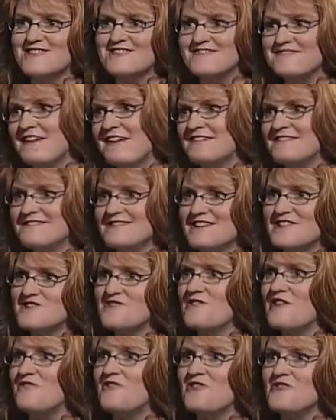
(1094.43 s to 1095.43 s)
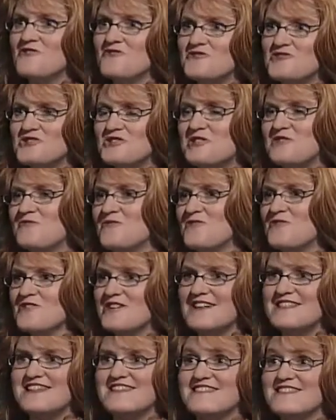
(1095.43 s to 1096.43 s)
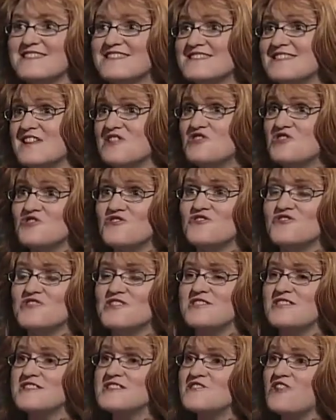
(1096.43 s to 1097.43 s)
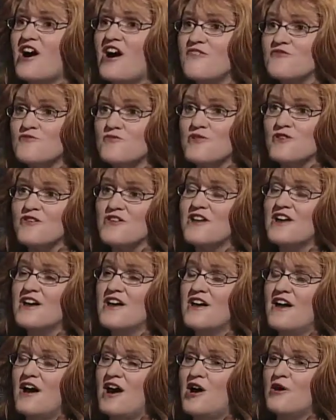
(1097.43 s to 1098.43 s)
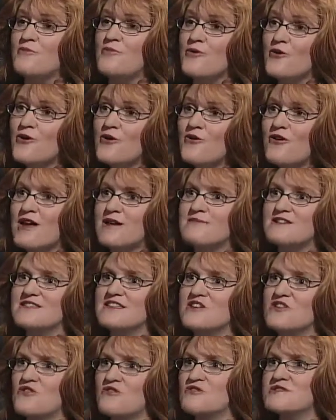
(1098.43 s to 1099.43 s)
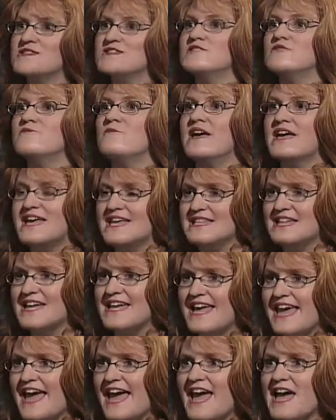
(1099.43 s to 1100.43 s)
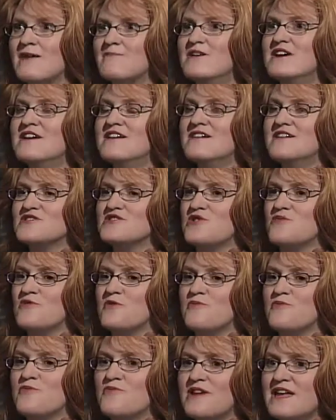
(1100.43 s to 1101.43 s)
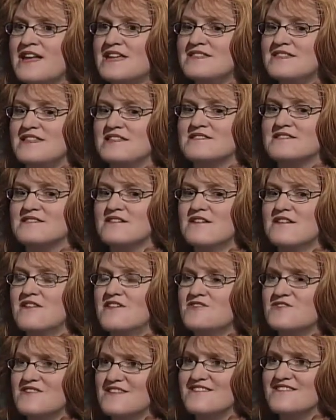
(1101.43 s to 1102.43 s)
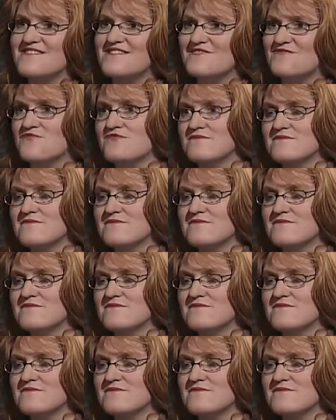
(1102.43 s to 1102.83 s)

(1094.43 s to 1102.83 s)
is Dance Dance Revolution, and we're looking at the sensors and the software uh, programming that goes into making a game. So we're bringing these these